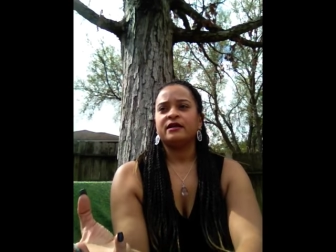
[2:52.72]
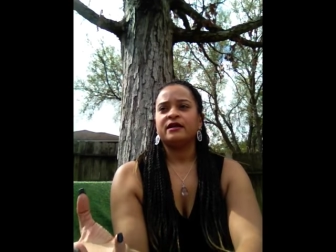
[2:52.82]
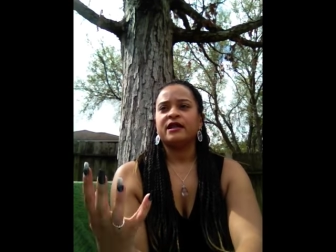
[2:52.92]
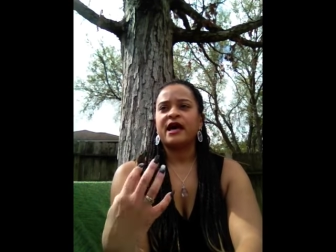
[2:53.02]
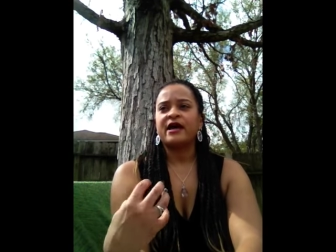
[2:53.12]

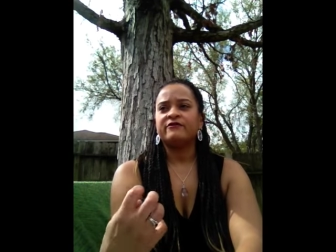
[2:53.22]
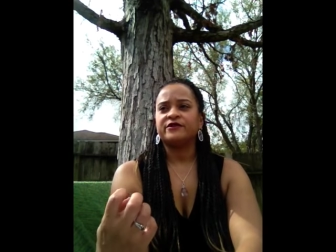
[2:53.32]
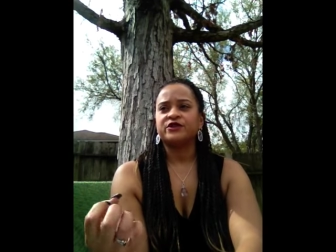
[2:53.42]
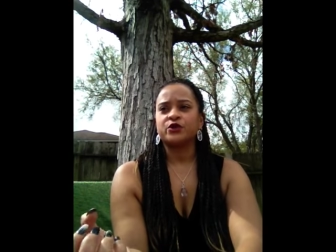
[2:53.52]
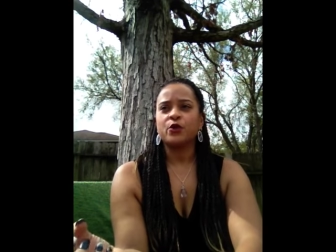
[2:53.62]
life
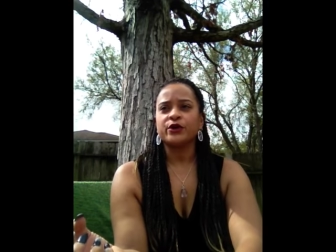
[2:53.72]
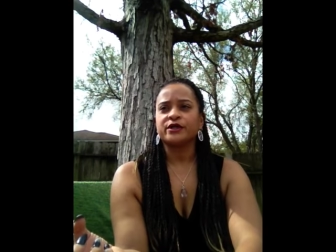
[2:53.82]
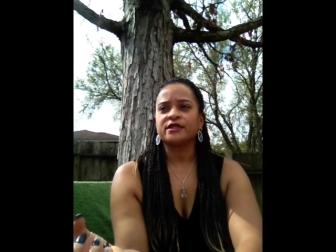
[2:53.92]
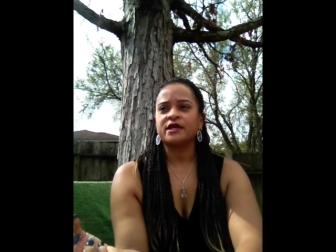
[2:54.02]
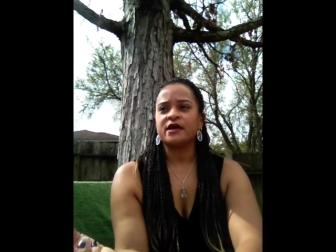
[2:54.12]

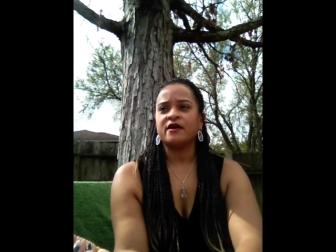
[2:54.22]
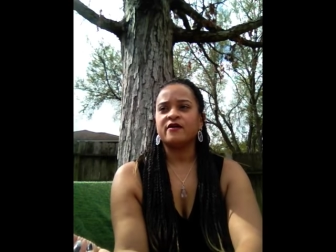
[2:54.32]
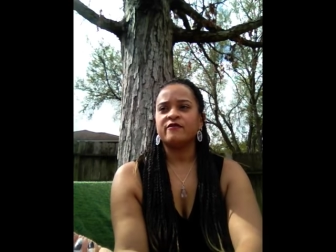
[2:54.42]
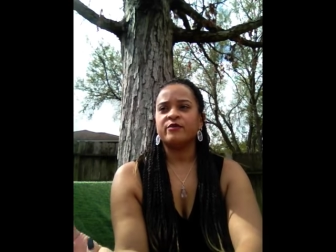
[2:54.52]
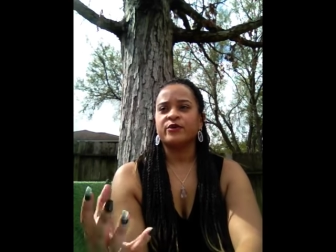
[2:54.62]
source
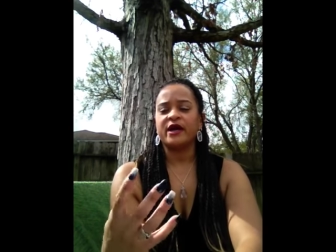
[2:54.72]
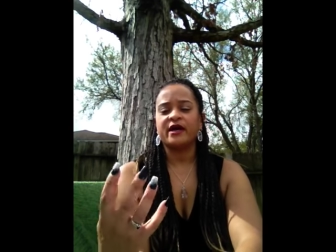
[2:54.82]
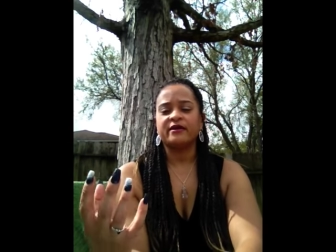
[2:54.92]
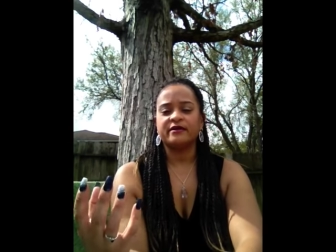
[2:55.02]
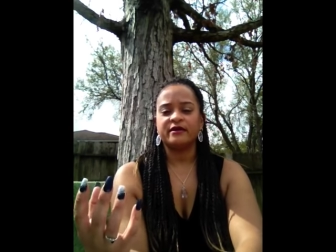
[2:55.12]
of
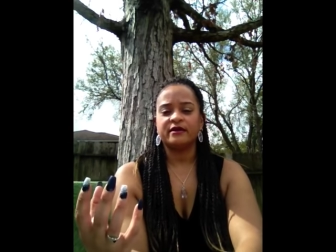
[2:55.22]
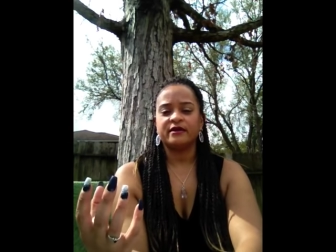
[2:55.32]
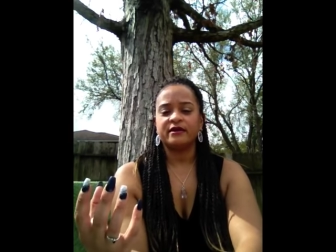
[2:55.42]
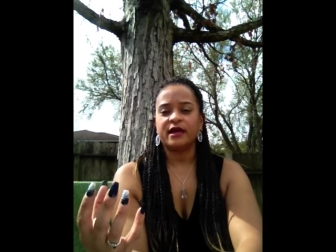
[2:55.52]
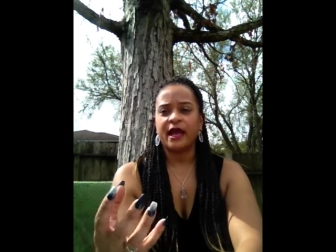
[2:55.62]
breath,
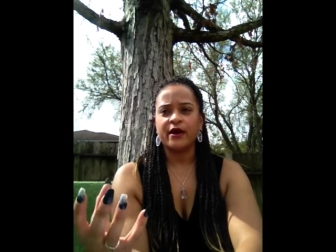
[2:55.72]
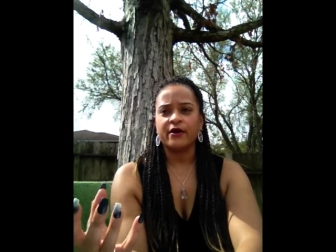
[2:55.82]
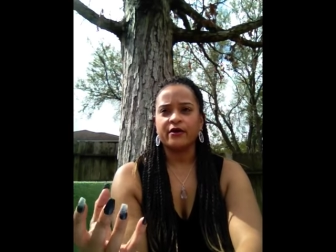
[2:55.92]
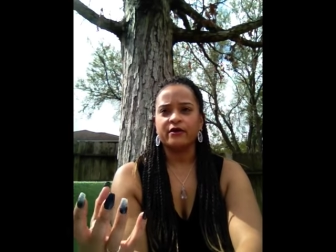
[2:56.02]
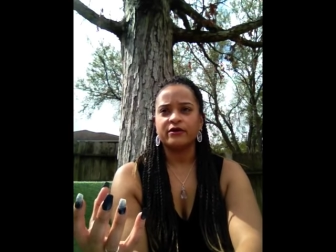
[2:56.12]

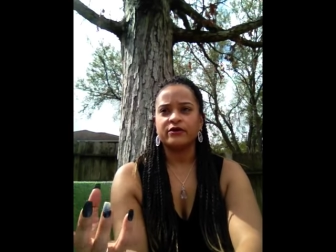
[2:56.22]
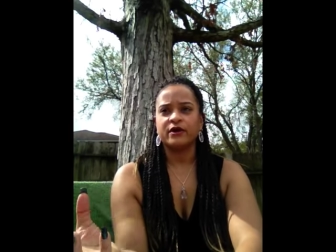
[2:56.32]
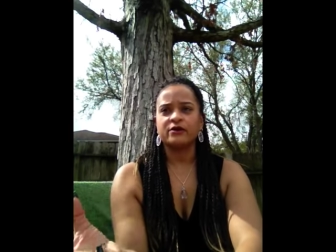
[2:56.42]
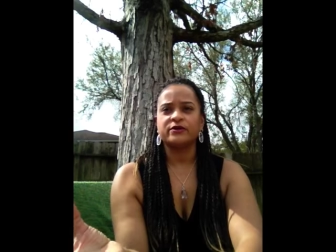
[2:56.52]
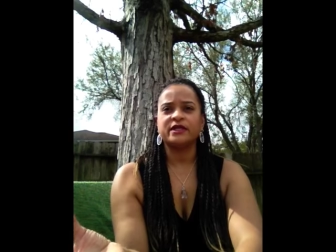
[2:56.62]
air, you're
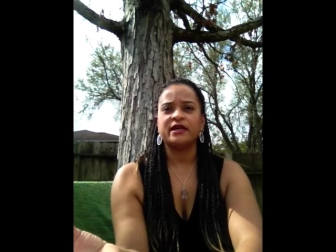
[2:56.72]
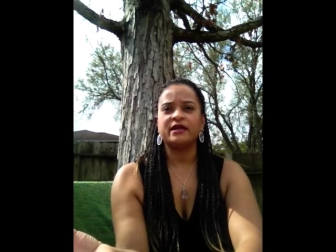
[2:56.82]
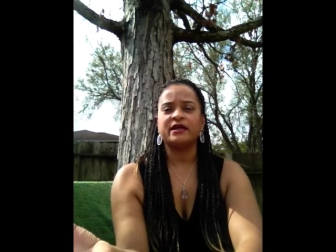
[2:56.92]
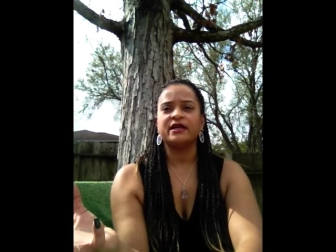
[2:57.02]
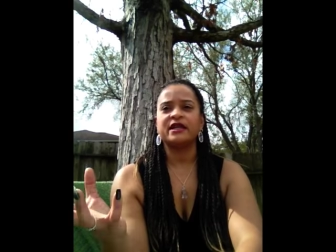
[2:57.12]
also
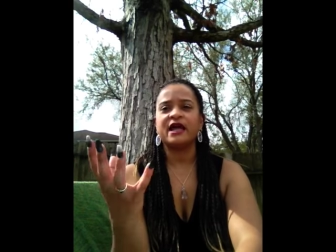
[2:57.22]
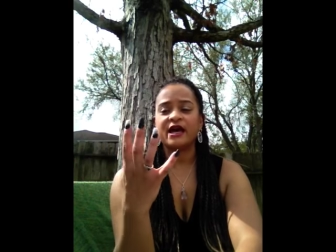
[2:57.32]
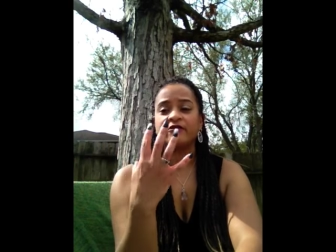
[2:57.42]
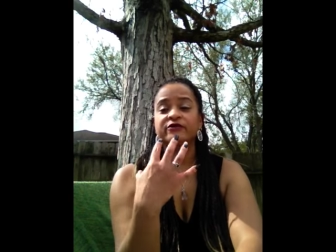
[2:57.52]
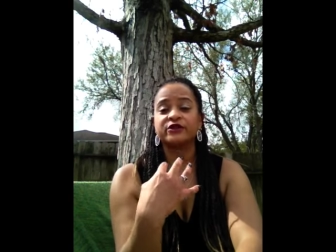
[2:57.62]
taking in
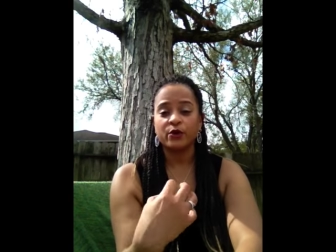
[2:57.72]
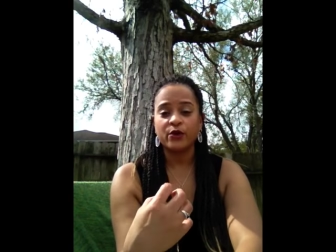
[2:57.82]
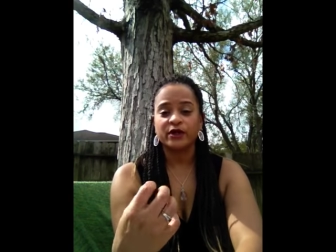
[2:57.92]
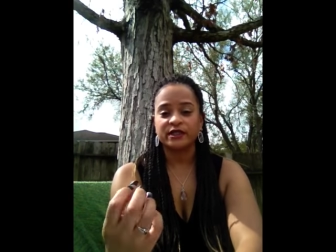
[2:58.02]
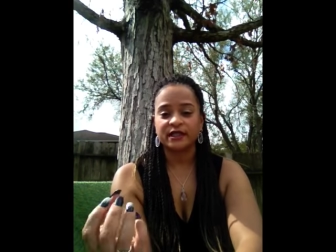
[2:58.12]
life
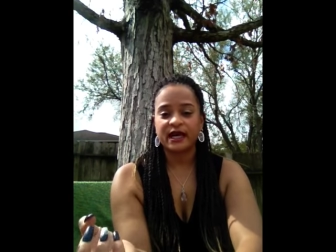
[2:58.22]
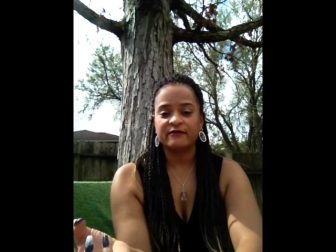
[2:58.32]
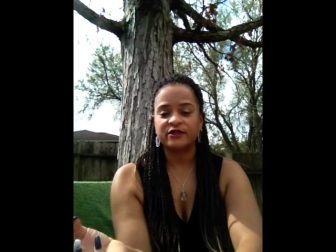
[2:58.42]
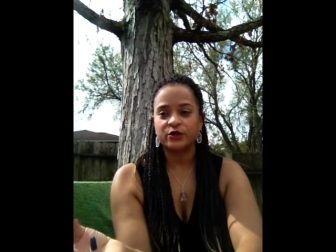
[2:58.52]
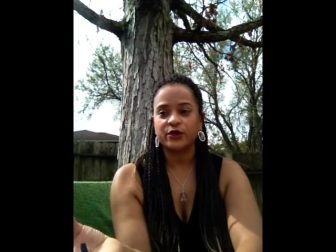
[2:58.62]
source
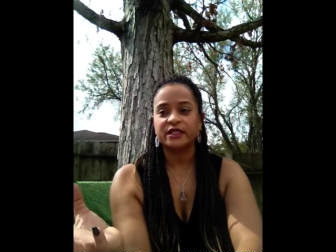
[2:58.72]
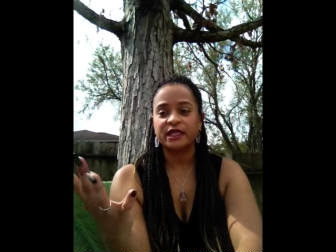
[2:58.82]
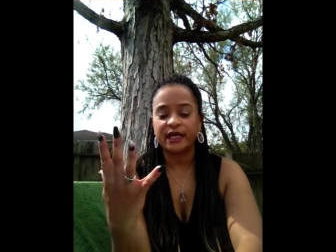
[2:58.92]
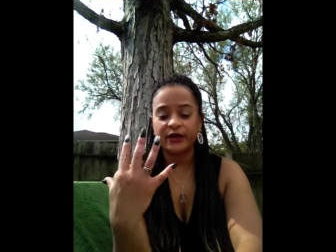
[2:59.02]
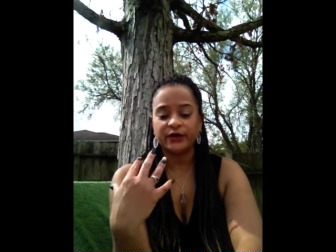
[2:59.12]

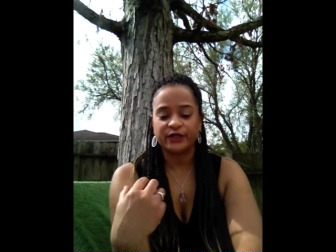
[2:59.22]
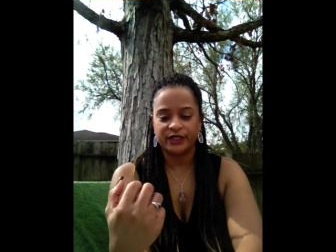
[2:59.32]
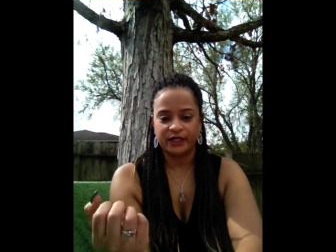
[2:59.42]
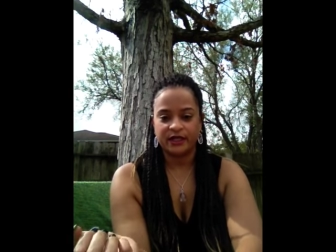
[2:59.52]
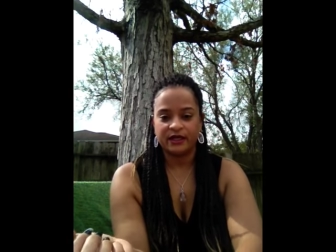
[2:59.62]

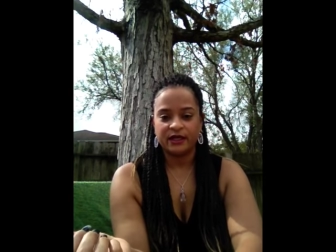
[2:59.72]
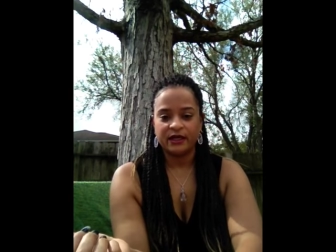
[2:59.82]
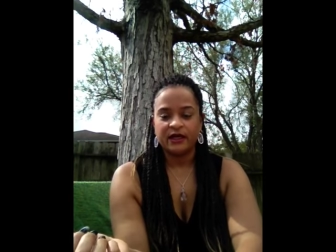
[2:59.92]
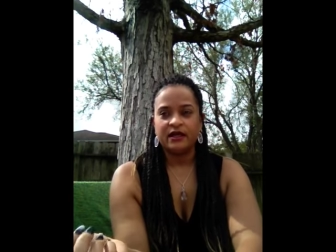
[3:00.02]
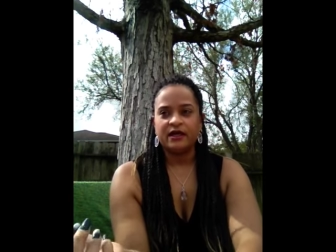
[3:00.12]
energy,
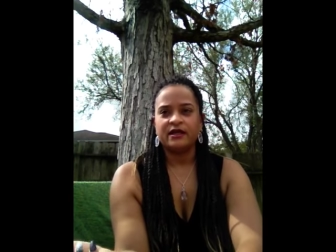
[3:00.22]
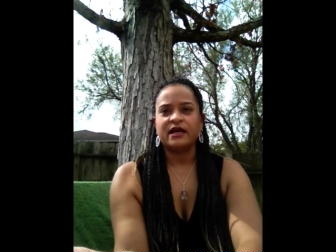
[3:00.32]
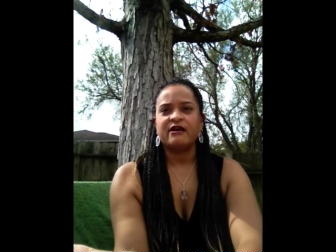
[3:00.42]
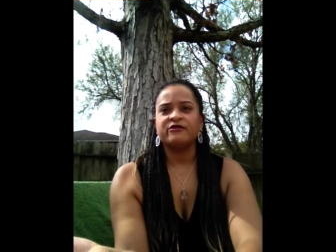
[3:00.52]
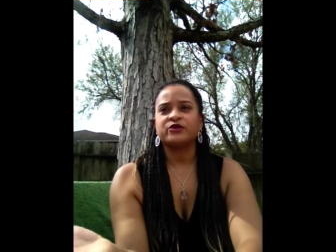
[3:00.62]
and
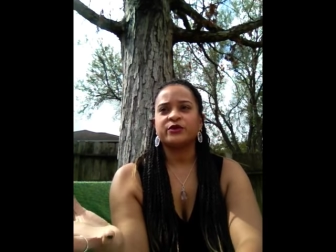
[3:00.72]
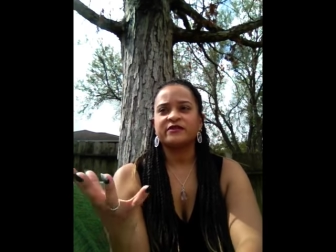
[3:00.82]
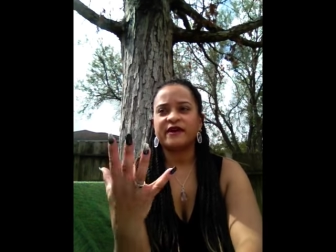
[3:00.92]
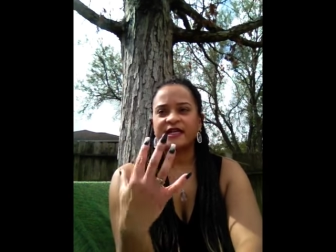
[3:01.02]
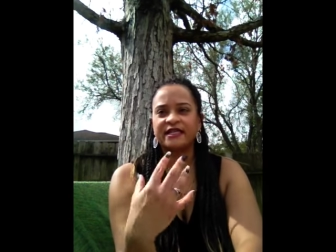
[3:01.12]
life
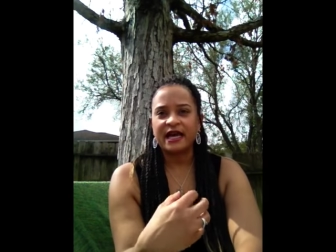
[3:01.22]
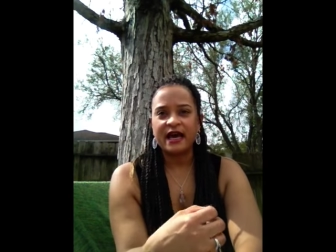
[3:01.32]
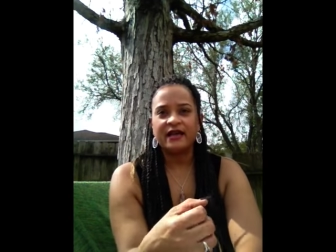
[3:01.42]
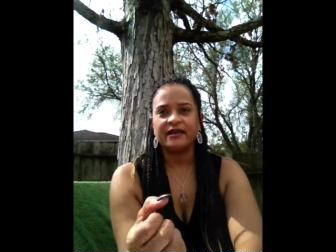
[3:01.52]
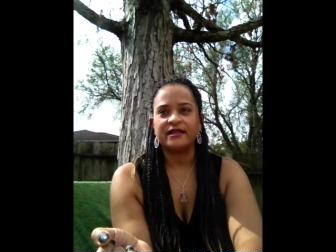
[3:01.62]
source
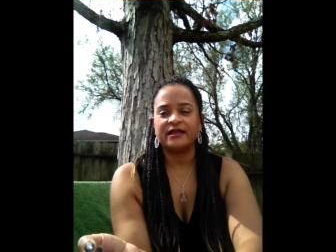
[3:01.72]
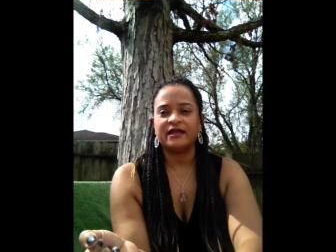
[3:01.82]
vitality.